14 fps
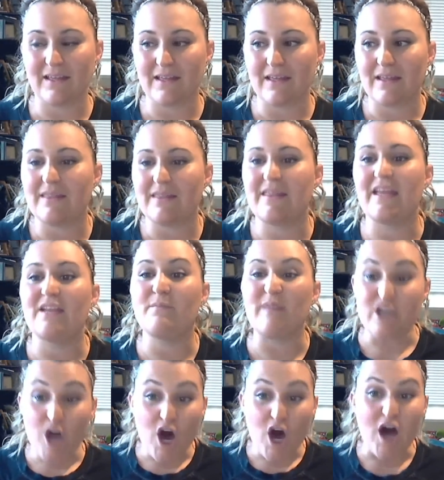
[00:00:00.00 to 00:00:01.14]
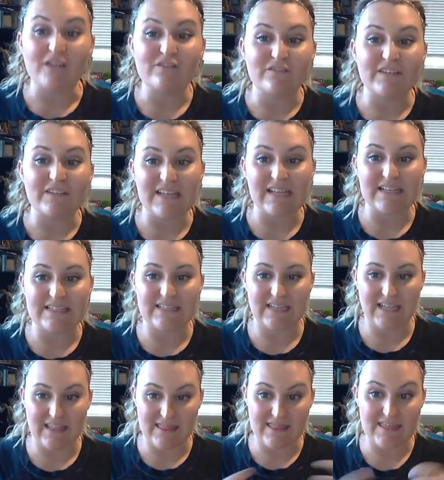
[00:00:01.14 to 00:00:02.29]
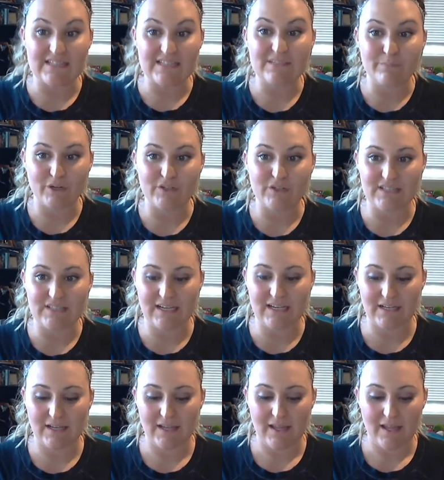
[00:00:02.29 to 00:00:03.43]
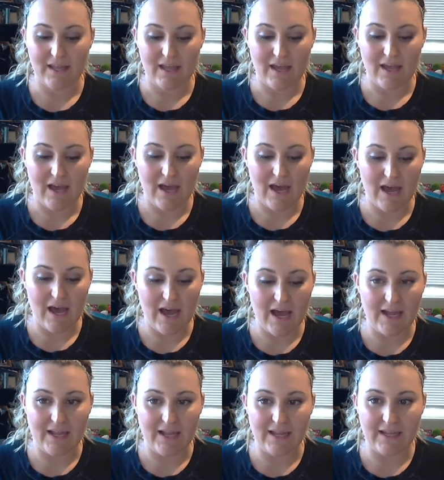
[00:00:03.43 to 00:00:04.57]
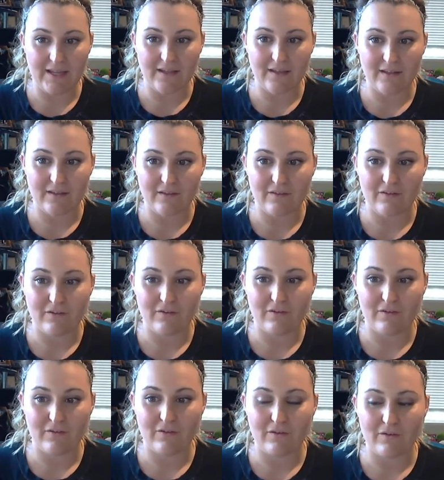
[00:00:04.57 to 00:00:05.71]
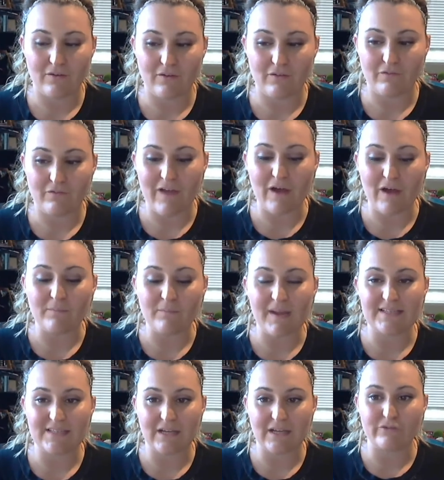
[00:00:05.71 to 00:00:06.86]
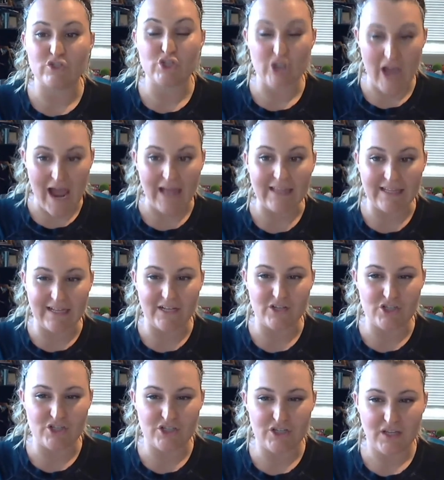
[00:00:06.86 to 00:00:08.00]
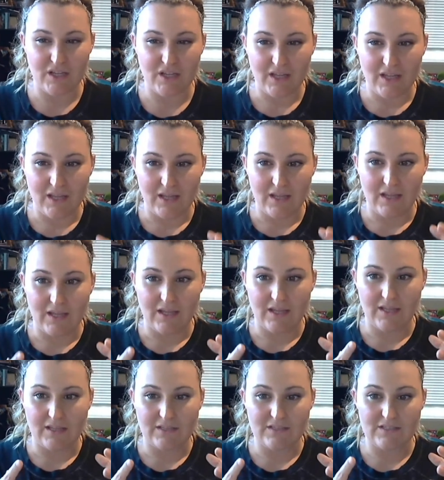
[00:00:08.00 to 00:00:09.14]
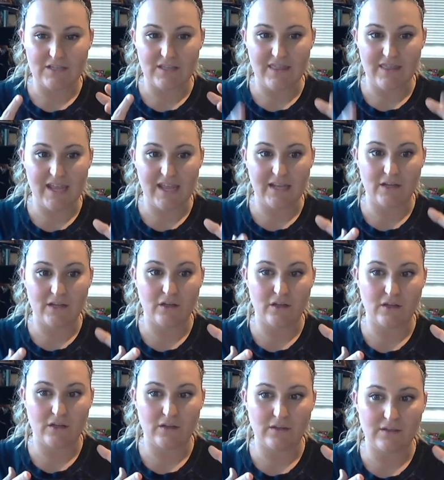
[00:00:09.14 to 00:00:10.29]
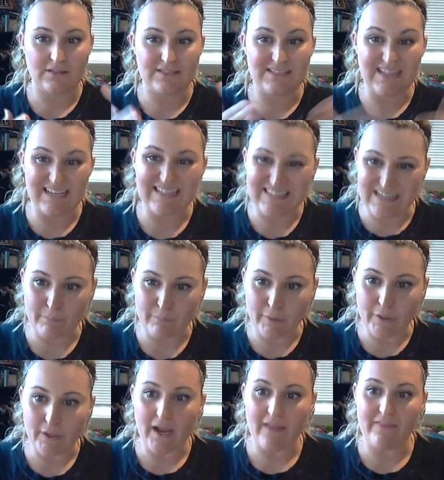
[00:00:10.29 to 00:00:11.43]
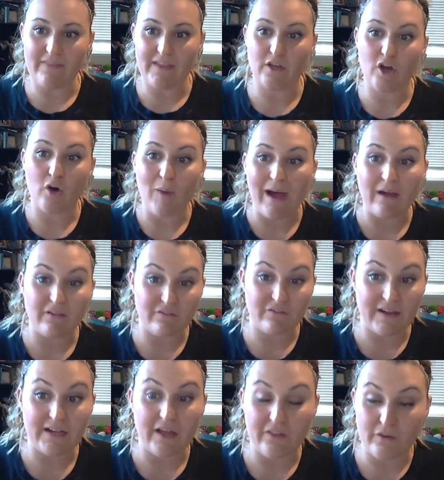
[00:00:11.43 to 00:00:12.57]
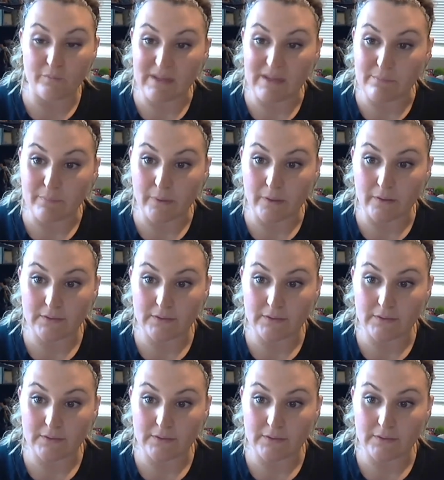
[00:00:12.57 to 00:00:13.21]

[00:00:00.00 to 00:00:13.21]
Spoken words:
then be confident in this person, I found myself challenged to then dig deeper and then go out and find other people